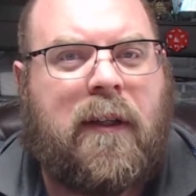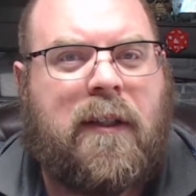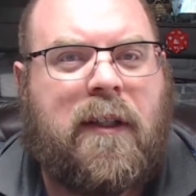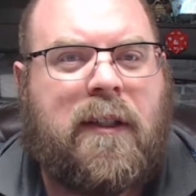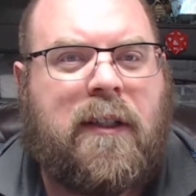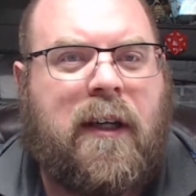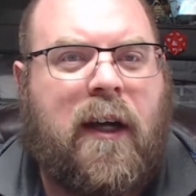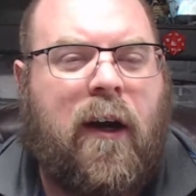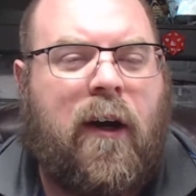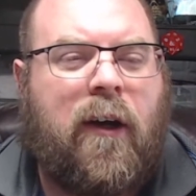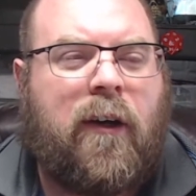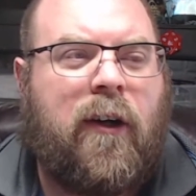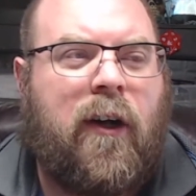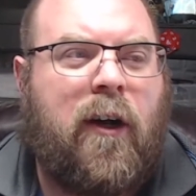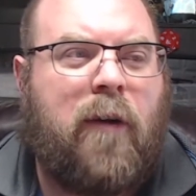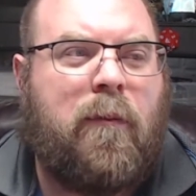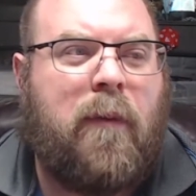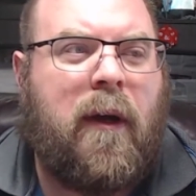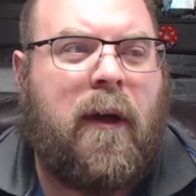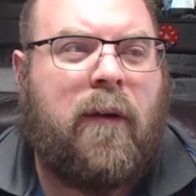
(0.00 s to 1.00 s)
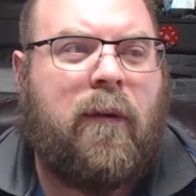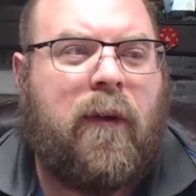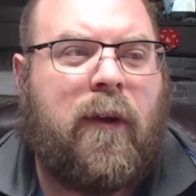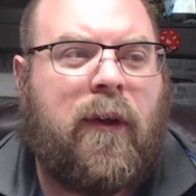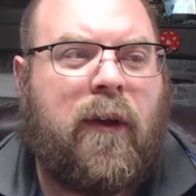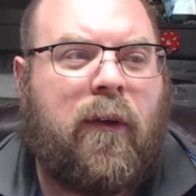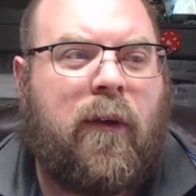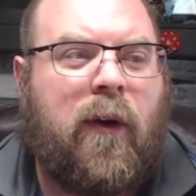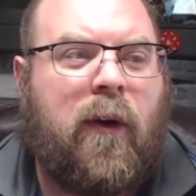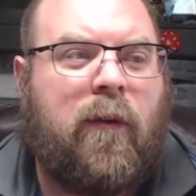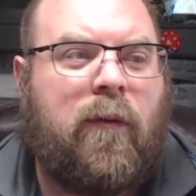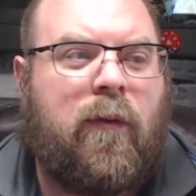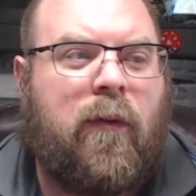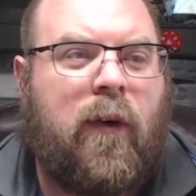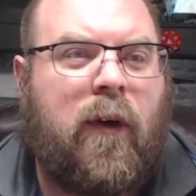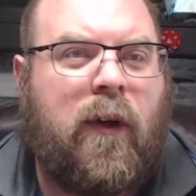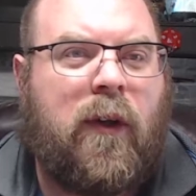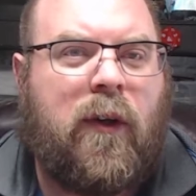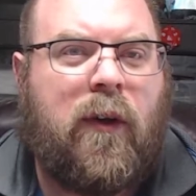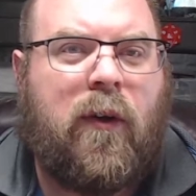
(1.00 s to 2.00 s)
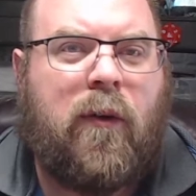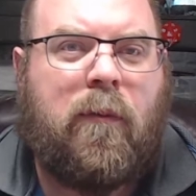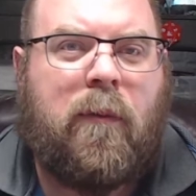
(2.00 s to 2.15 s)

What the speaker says: this character had been with the group for a little